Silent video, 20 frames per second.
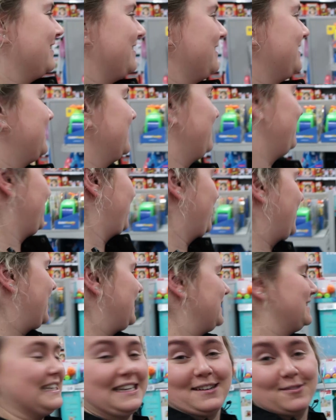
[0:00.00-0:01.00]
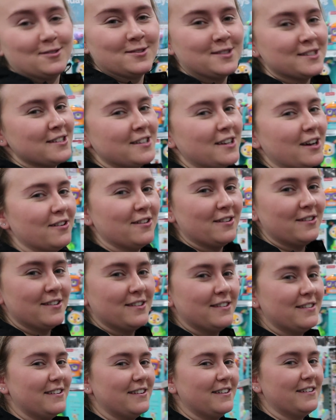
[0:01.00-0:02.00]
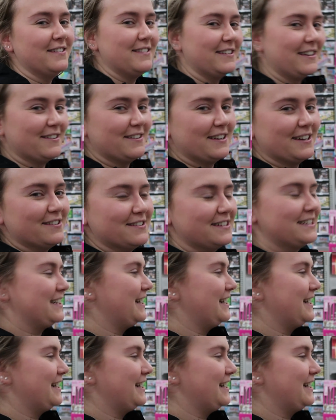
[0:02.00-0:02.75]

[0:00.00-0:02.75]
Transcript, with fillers: There's some great deals going on, going on